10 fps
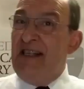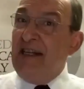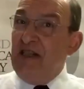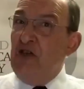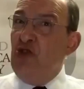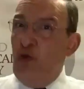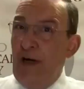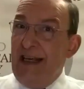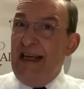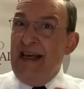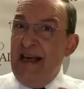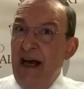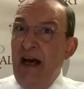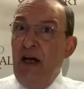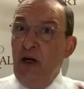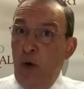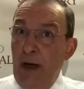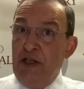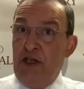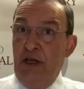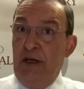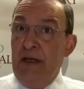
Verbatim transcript: That's a tricky question